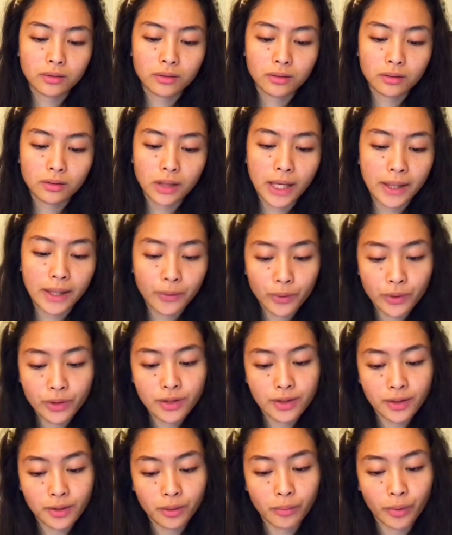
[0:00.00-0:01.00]
I would
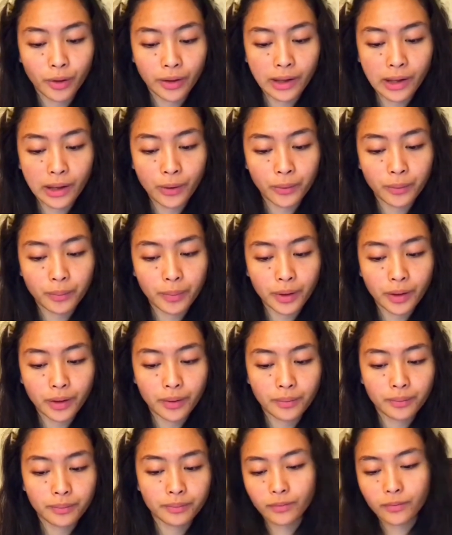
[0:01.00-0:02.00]
still break out, but
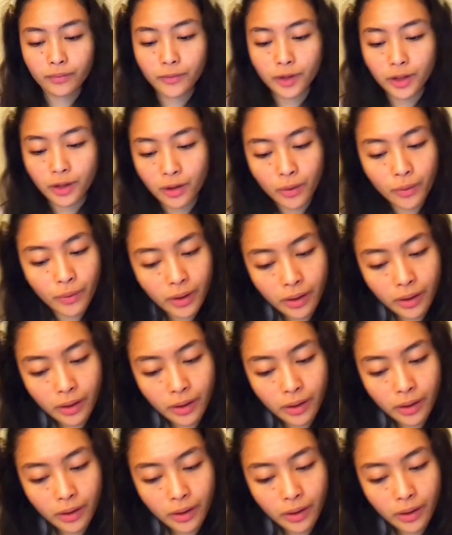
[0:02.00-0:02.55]
you know what?